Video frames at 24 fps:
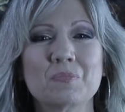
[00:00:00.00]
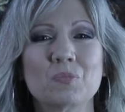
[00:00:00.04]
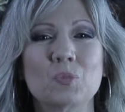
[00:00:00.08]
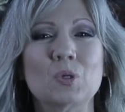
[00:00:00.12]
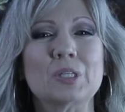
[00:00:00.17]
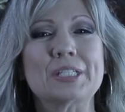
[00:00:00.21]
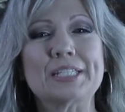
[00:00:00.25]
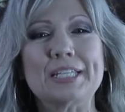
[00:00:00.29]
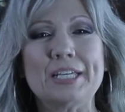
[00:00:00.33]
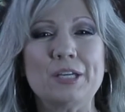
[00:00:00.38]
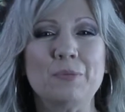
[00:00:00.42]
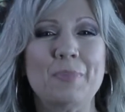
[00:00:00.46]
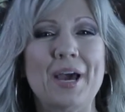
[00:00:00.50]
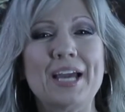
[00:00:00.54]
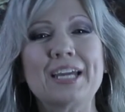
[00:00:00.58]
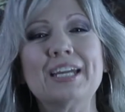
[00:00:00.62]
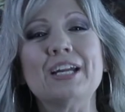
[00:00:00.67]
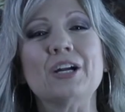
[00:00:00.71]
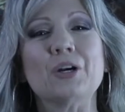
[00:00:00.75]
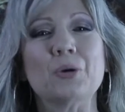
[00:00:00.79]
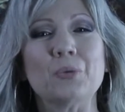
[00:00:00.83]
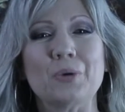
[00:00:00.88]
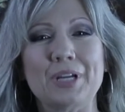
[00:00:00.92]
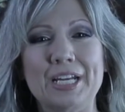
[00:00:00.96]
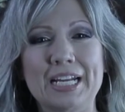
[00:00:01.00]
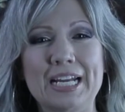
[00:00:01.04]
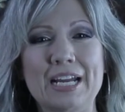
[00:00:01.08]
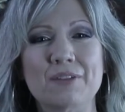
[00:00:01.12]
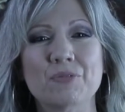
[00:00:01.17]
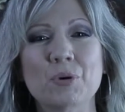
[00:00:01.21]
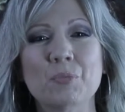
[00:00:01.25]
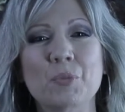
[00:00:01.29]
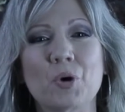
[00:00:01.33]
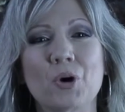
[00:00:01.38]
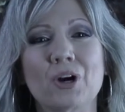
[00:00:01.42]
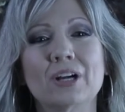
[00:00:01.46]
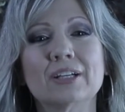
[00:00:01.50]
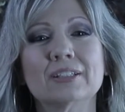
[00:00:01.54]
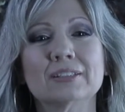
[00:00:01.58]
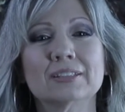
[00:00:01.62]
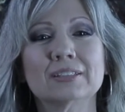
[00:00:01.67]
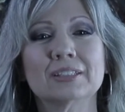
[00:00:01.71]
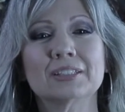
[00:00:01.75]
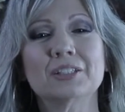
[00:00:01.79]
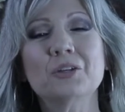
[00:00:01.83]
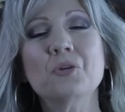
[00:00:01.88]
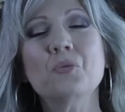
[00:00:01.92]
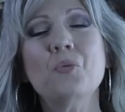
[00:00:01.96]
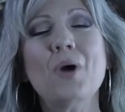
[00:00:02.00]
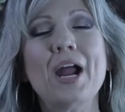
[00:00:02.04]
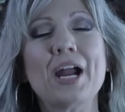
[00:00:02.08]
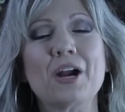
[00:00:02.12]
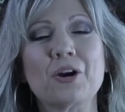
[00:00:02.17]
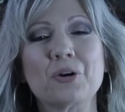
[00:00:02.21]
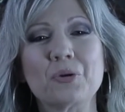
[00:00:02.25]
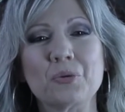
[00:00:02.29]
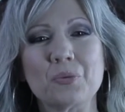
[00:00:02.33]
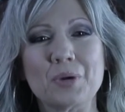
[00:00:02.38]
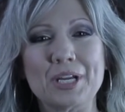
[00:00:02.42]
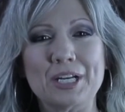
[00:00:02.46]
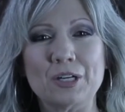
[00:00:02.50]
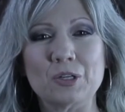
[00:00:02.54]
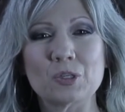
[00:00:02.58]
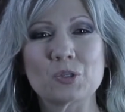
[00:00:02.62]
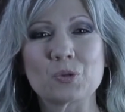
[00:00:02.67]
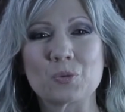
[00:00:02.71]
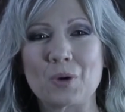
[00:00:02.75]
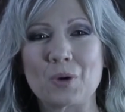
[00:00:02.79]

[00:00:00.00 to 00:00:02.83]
we'll see you back here at Reading Evermore, where readers